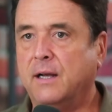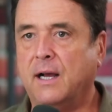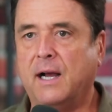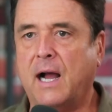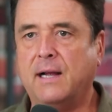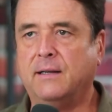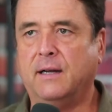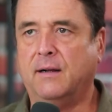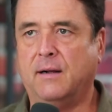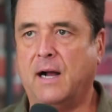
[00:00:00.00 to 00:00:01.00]
Uh, I
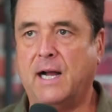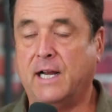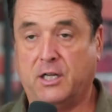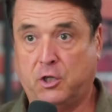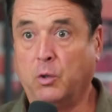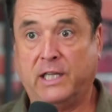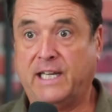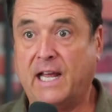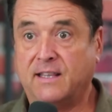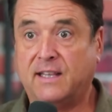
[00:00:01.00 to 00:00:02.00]
I totally
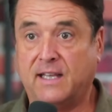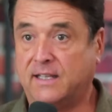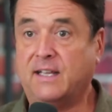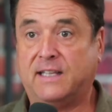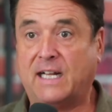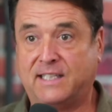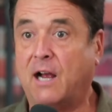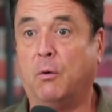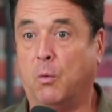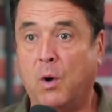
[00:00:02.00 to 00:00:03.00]
get that, that's
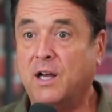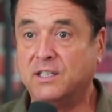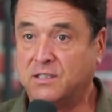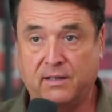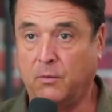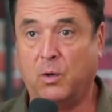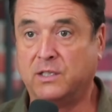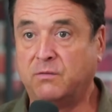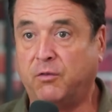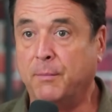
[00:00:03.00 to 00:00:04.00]
how it was. It
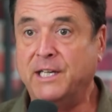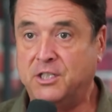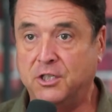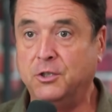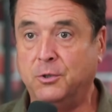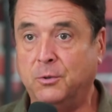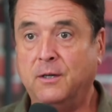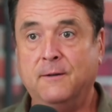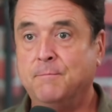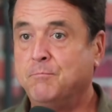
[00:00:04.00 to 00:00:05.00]
yeah. was for me too.
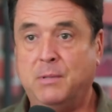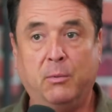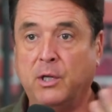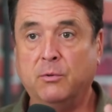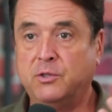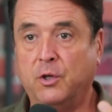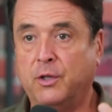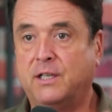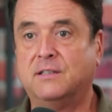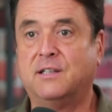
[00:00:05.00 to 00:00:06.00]
BYU was the
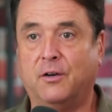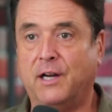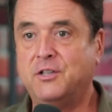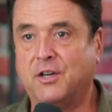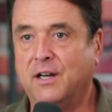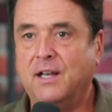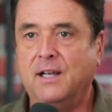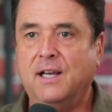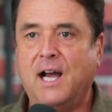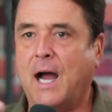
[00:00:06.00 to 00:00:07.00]
only consideration.
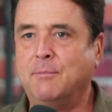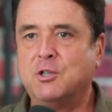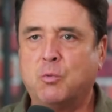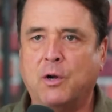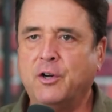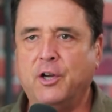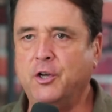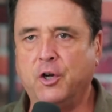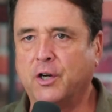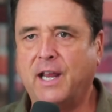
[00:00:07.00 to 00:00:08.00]
I'm yeah. just wondering
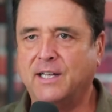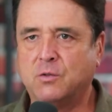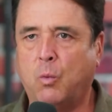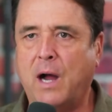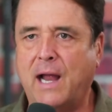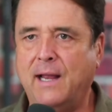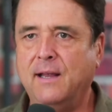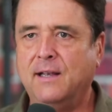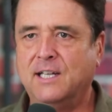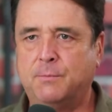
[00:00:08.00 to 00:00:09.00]
in your case why,
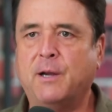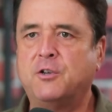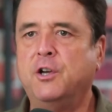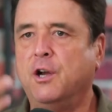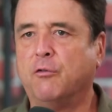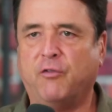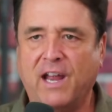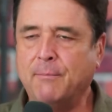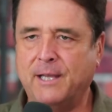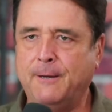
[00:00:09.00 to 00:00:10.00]
especially in your
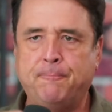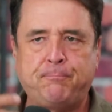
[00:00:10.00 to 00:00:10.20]
family,